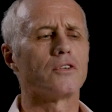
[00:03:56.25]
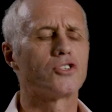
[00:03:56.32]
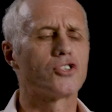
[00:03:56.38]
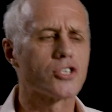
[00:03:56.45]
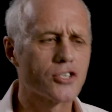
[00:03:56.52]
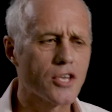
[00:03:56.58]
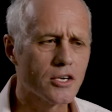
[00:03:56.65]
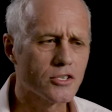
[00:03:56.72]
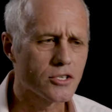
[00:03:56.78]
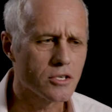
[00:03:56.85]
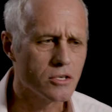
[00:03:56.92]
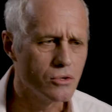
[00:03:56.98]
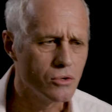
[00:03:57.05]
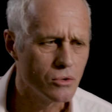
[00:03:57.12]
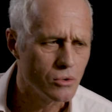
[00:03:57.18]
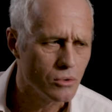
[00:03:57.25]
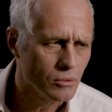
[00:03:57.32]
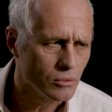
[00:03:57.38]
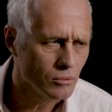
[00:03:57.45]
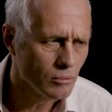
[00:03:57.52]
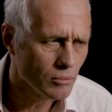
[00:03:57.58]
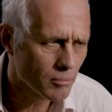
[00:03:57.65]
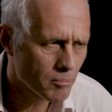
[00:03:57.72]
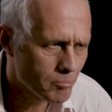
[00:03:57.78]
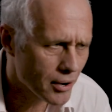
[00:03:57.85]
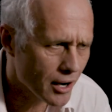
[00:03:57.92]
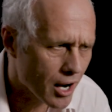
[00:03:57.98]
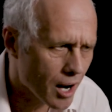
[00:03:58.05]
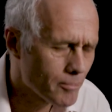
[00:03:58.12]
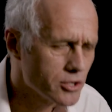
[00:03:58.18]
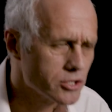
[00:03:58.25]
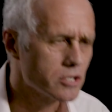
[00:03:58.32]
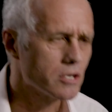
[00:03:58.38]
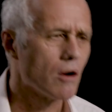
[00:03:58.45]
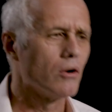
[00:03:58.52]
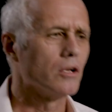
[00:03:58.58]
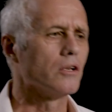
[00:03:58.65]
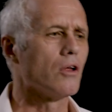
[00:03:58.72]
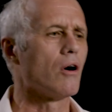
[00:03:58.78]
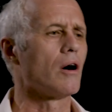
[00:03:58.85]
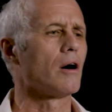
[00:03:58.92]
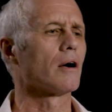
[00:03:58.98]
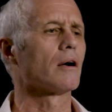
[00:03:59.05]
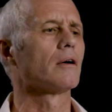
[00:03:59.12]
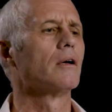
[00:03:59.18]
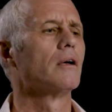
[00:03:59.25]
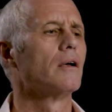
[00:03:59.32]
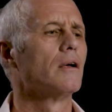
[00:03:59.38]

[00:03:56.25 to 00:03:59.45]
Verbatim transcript: just things that you pick up as you go along